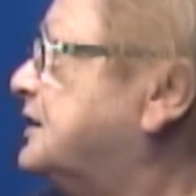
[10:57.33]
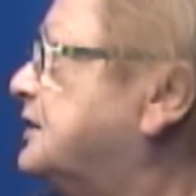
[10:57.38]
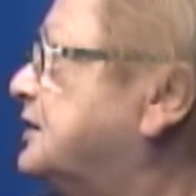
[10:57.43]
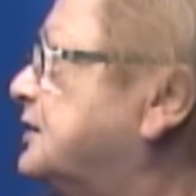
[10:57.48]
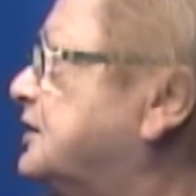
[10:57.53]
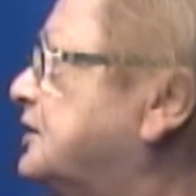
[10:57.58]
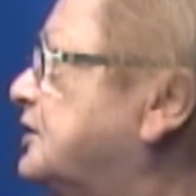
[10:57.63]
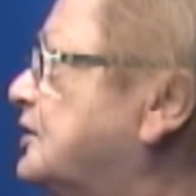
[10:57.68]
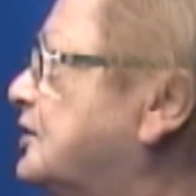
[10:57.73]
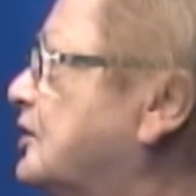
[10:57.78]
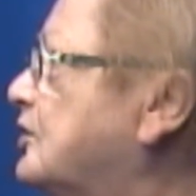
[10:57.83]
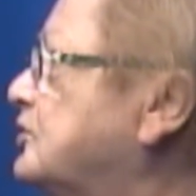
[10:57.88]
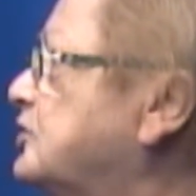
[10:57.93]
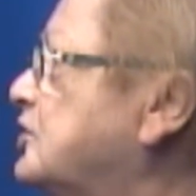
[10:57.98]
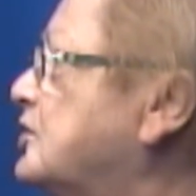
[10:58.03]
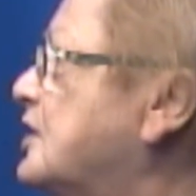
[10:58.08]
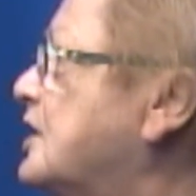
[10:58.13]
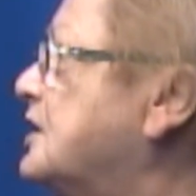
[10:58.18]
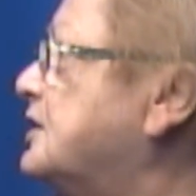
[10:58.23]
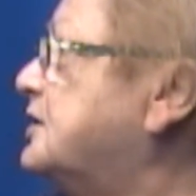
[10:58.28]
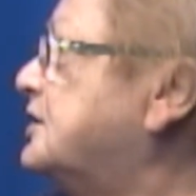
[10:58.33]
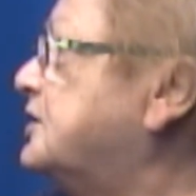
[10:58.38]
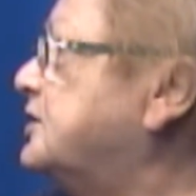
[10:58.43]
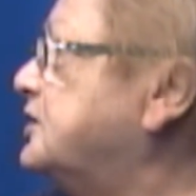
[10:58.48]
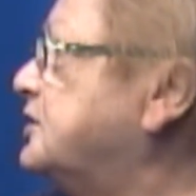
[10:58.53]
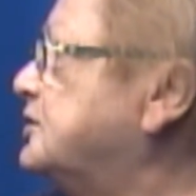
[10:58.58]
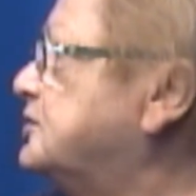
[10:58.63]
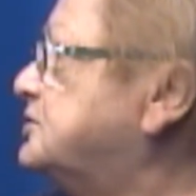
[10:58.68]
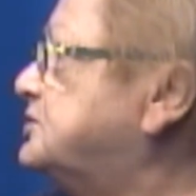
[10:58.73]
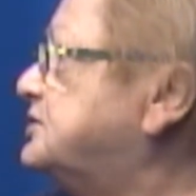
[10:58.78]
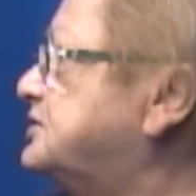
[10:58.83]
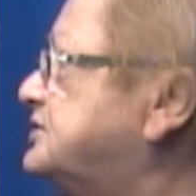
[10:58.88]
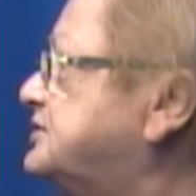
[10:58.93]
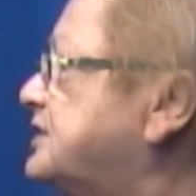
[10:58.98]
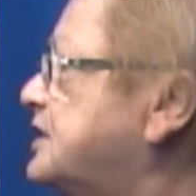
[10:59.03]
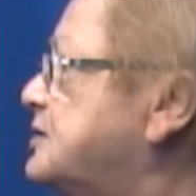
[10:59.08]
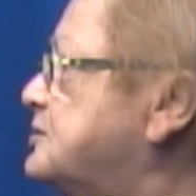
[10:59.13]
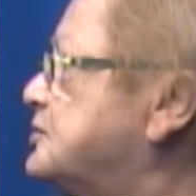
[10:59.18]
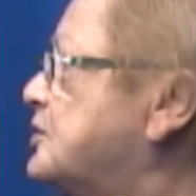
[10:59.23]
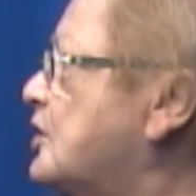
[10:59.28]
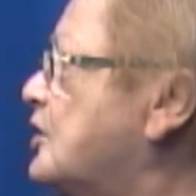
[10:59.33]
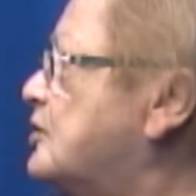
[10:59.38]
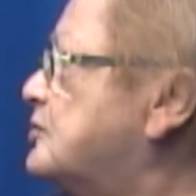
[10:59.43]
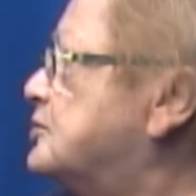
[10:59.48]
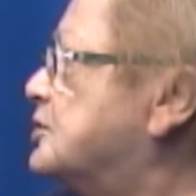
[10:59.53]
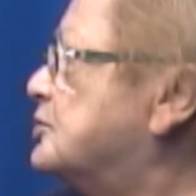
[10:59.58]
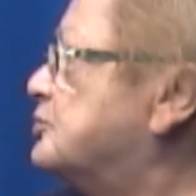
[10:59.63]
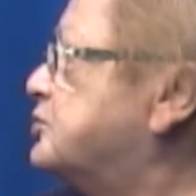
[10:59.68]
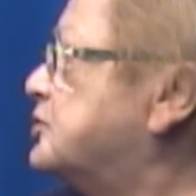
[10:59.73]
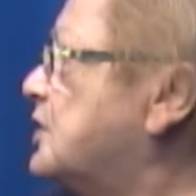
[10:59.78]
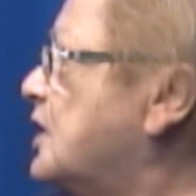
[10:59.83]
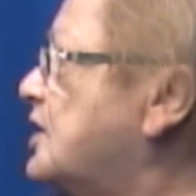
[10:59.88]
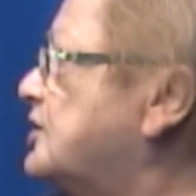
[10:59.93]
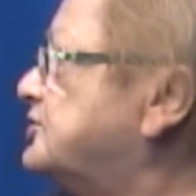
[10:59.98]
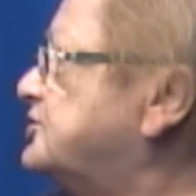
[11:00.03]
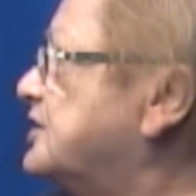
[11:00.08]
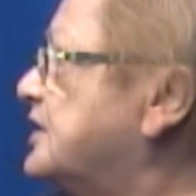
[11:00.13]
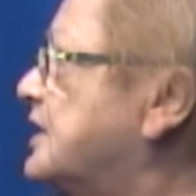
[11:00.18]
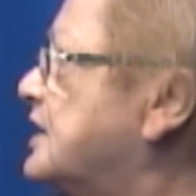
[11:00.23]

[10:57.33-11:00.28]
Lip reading: You know, you're not going to use the same comb or brush on a